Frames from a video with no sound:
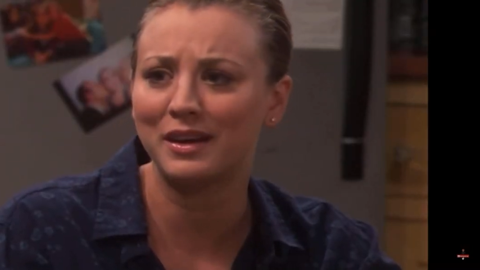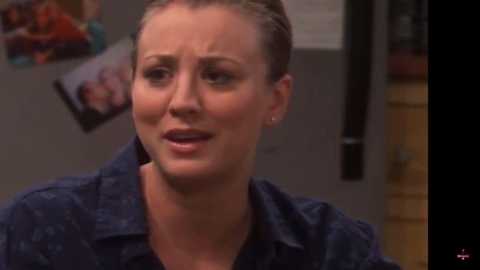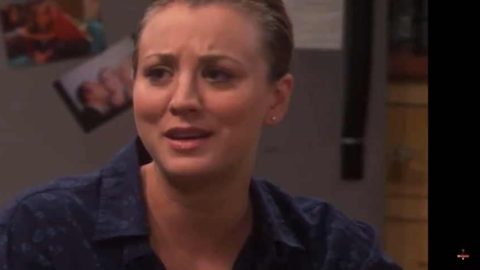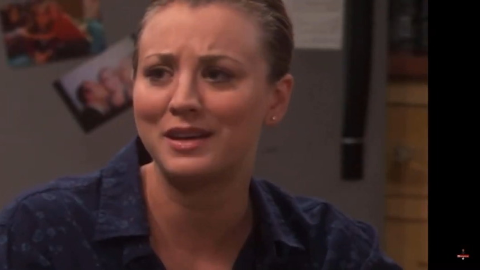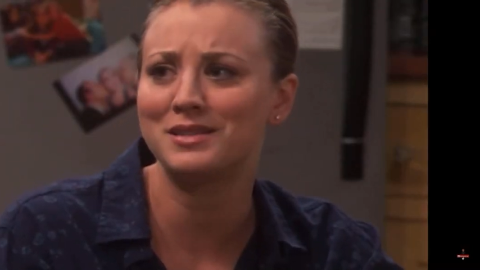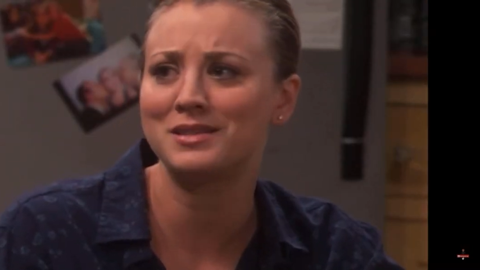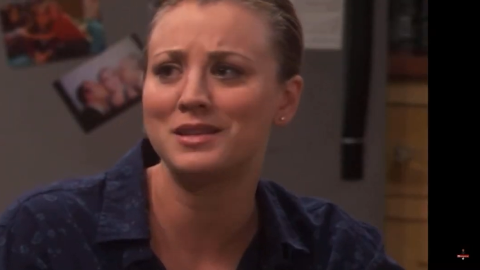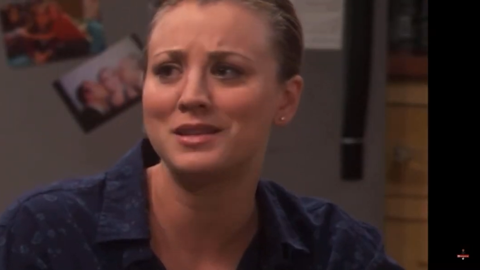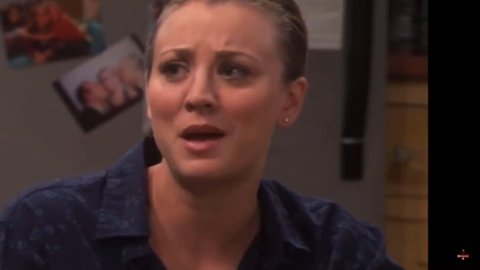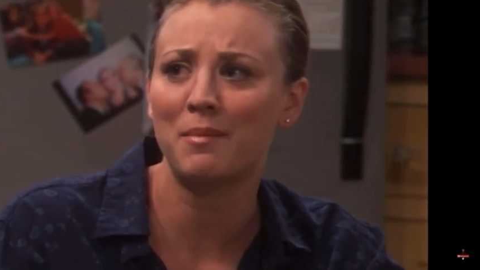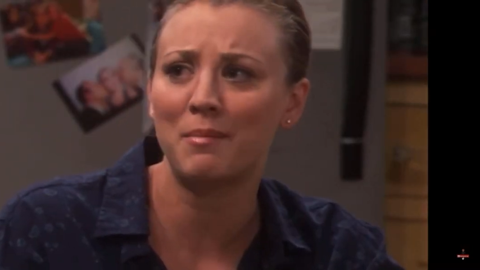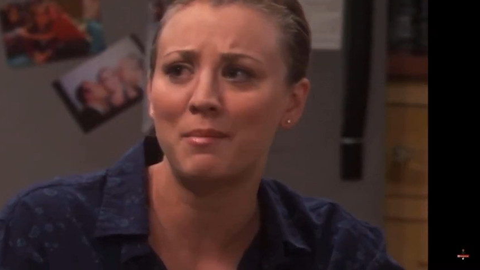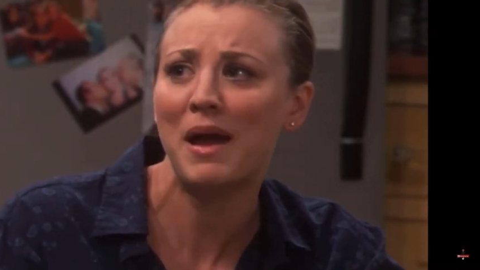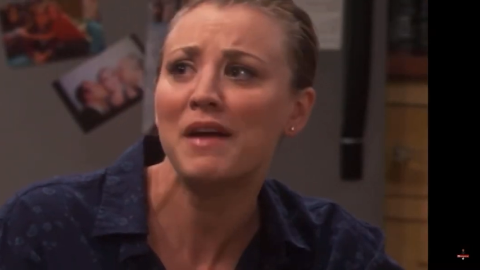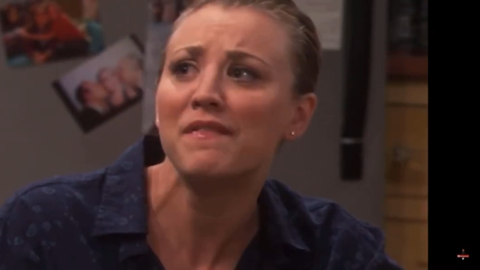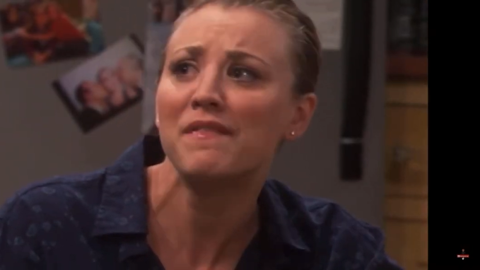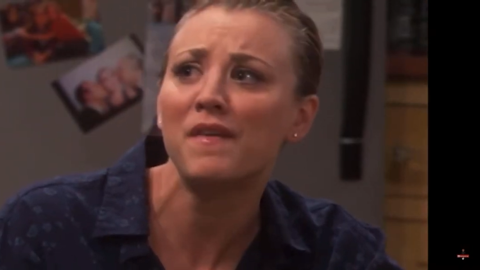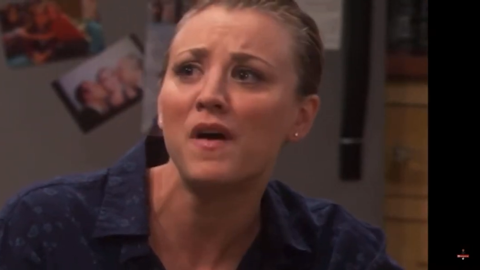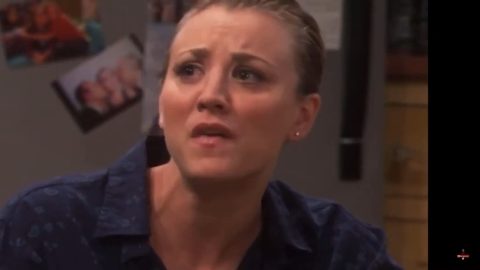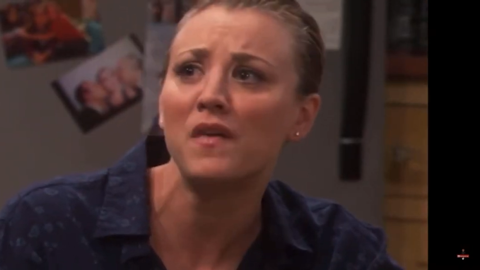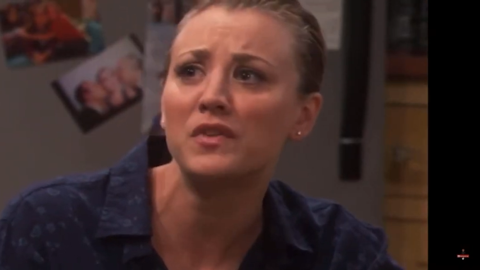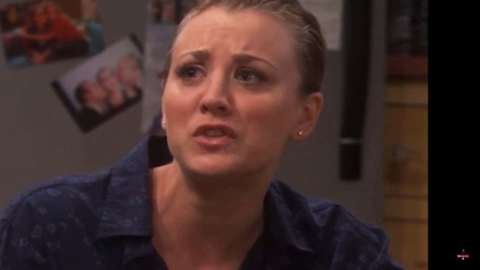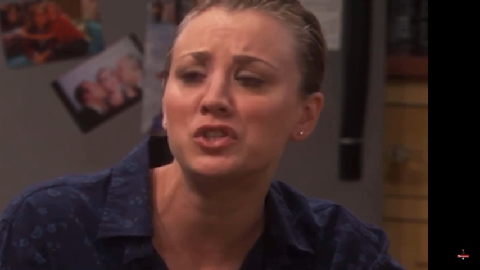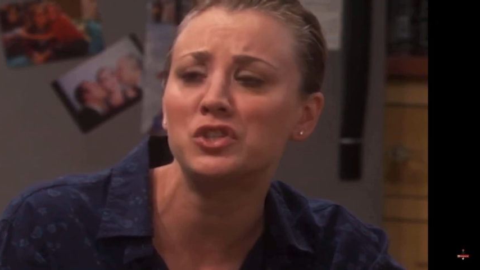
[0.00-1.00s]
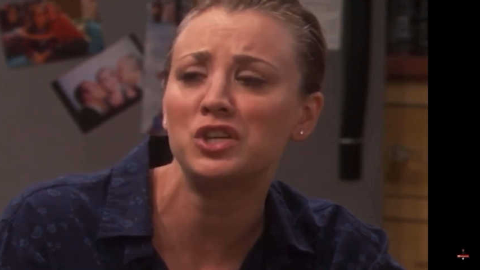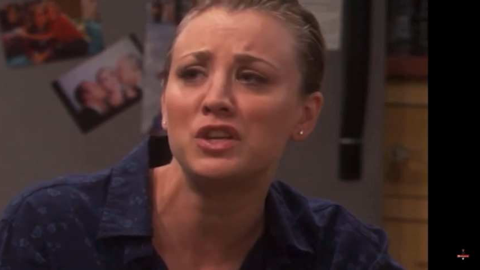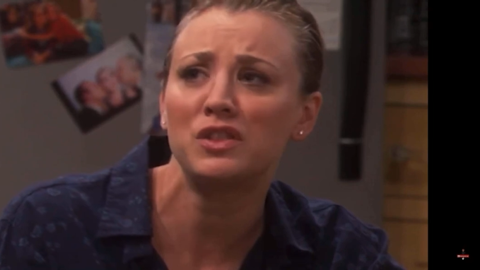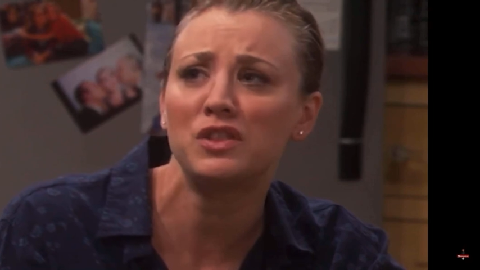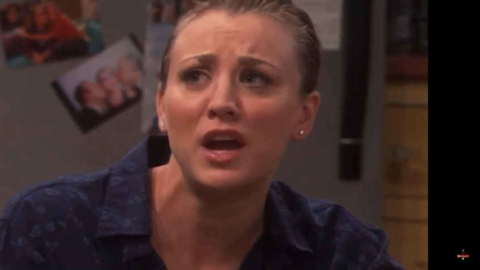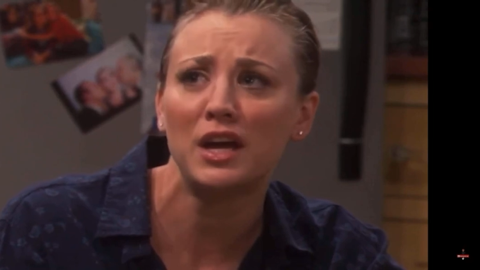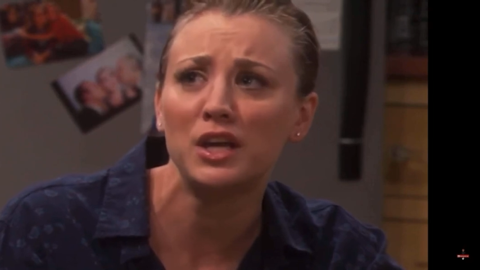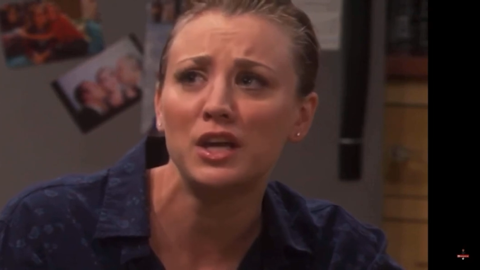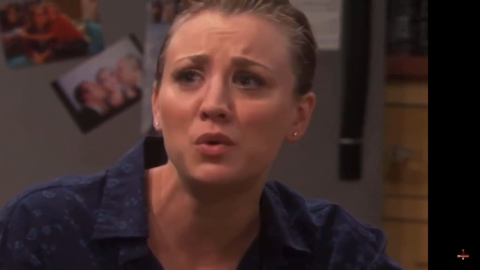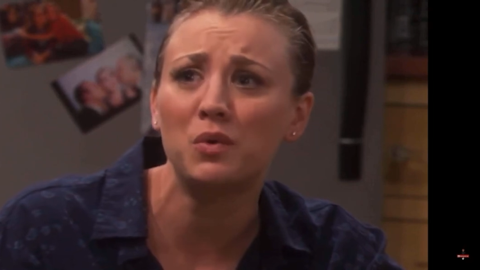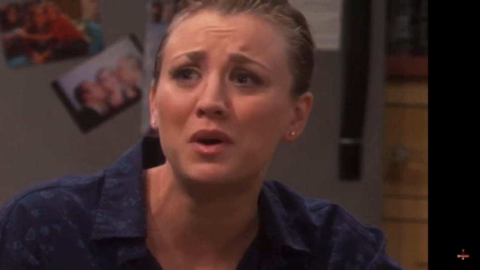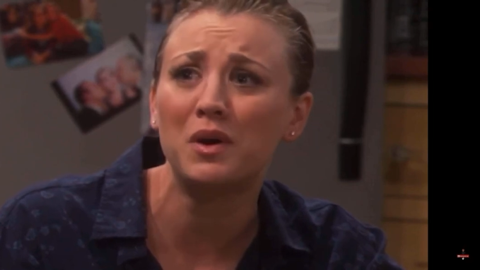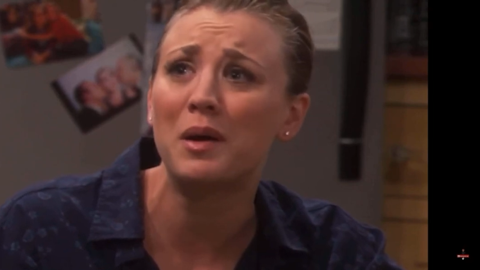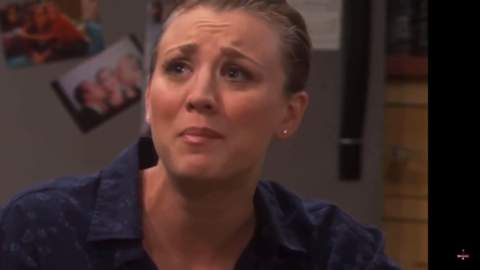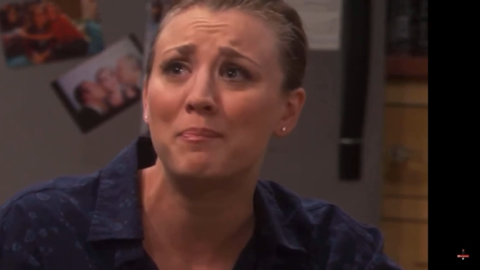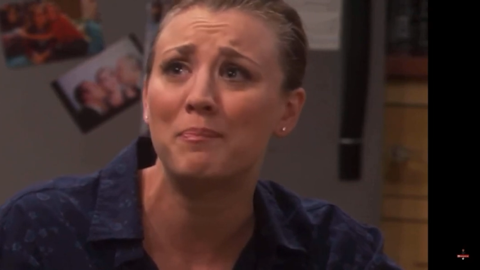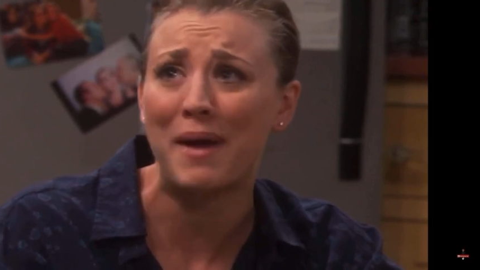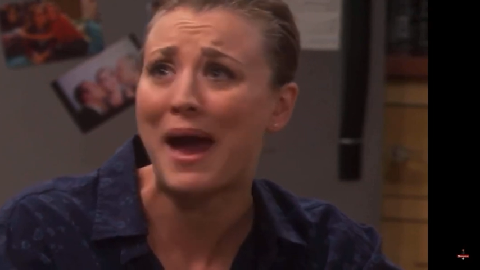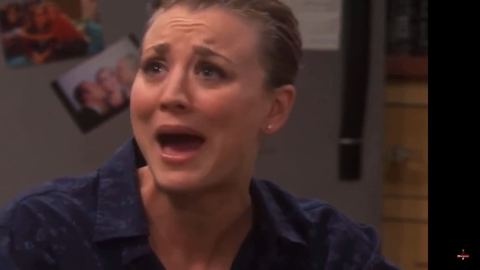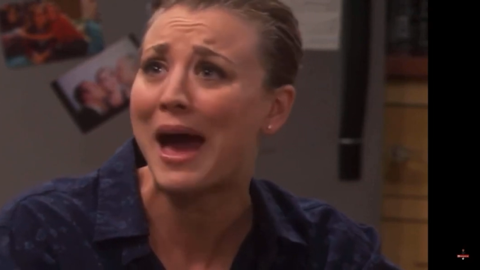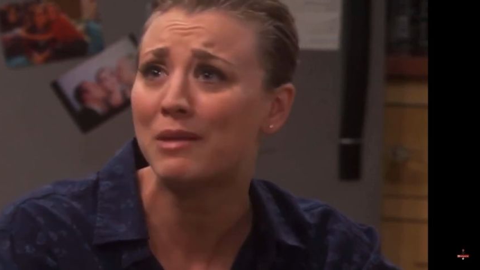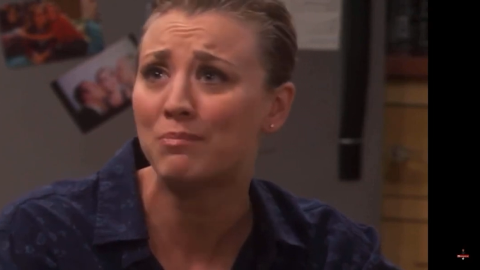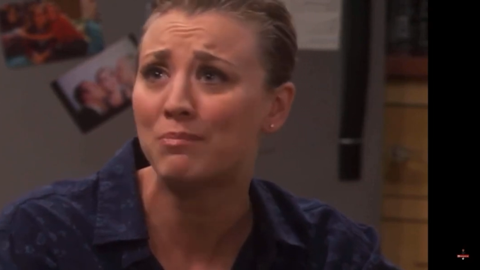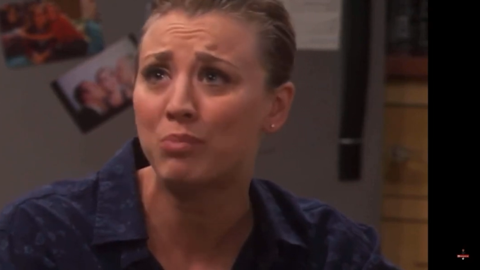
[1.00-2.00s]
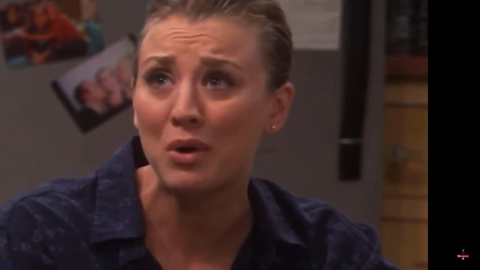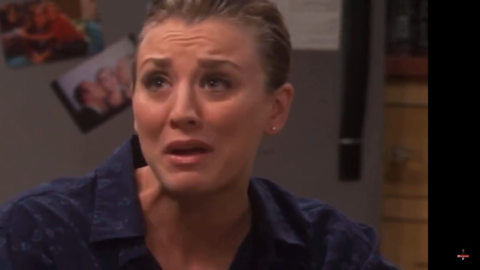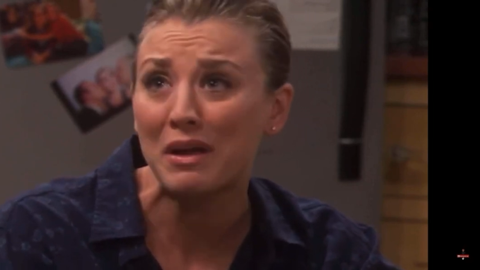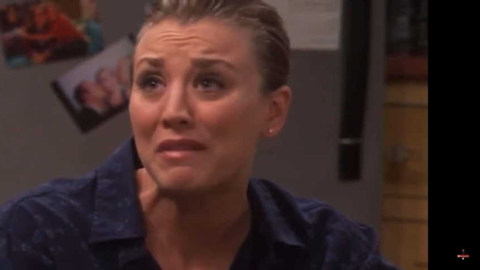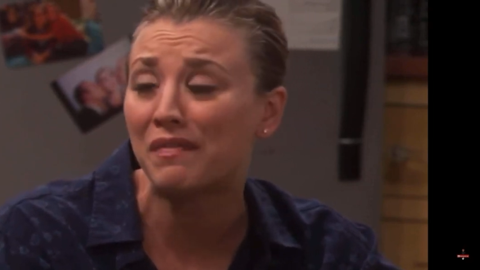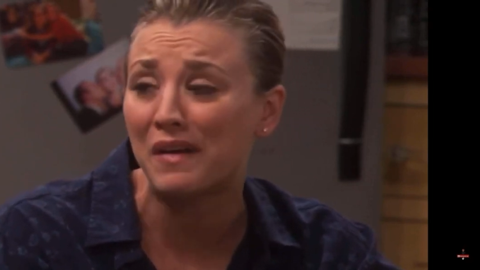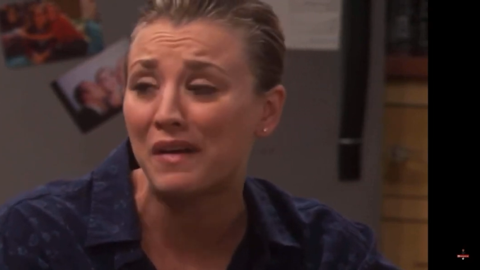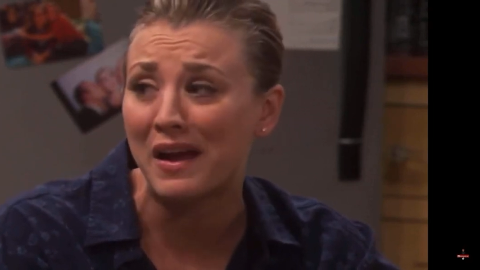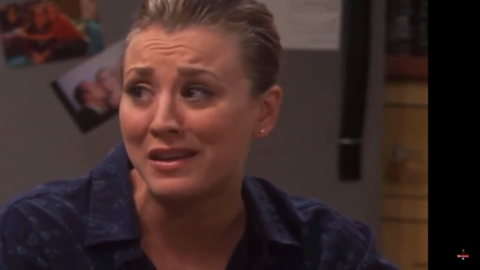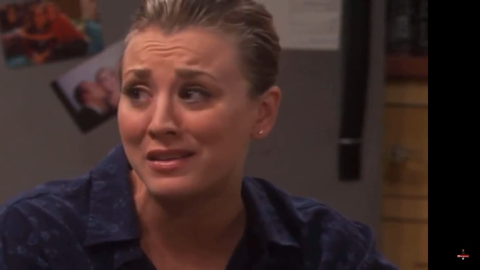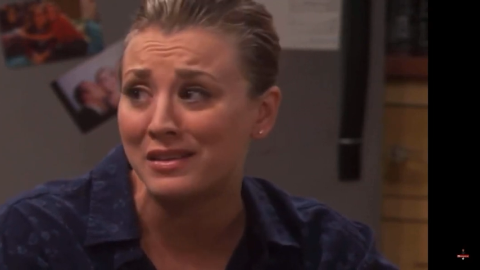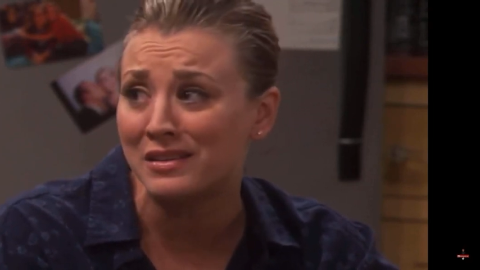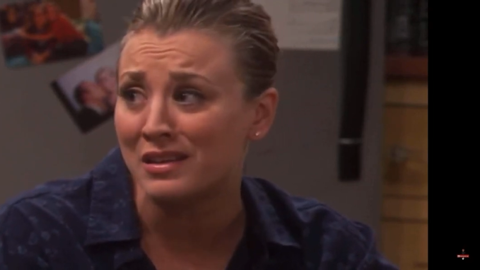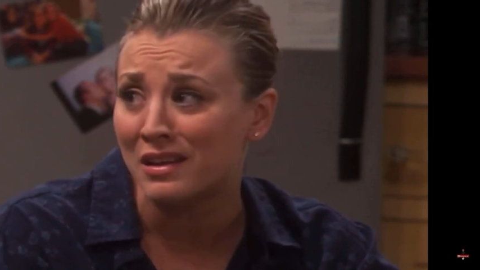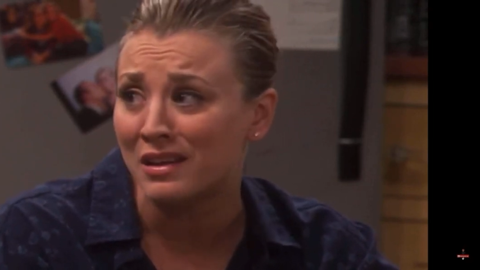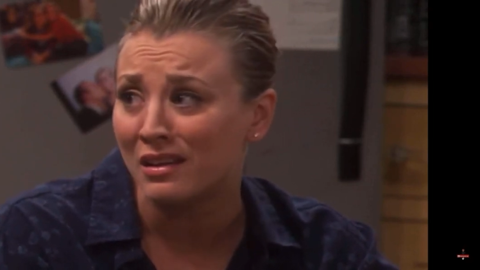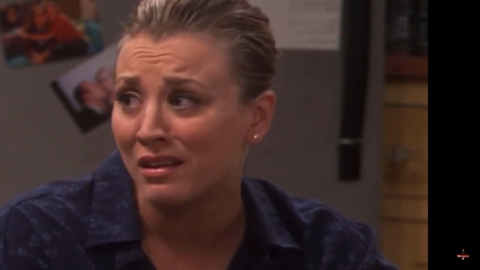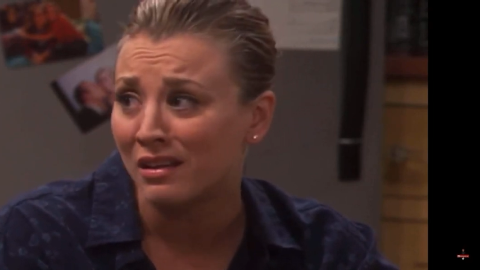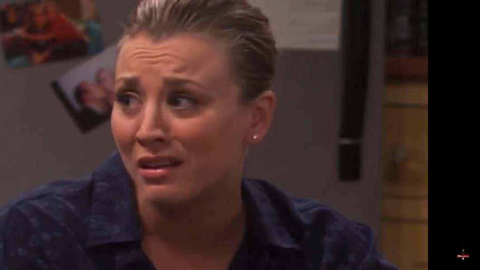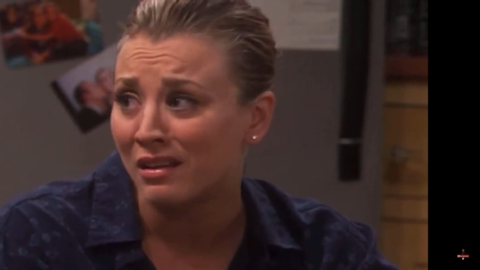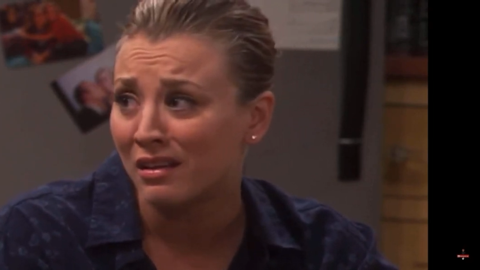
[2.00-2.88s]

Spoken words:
It's not my fault that she thought you were a bad boyfriend.